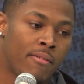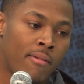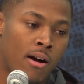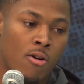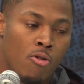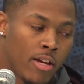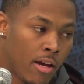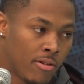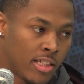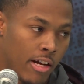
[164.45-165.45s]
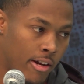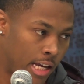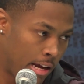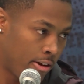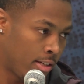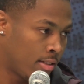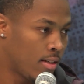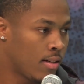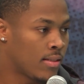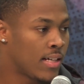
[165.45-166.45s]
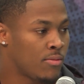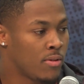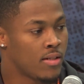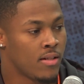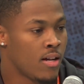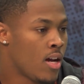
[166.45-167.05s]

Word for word: am I okay with sharing carries, because that's where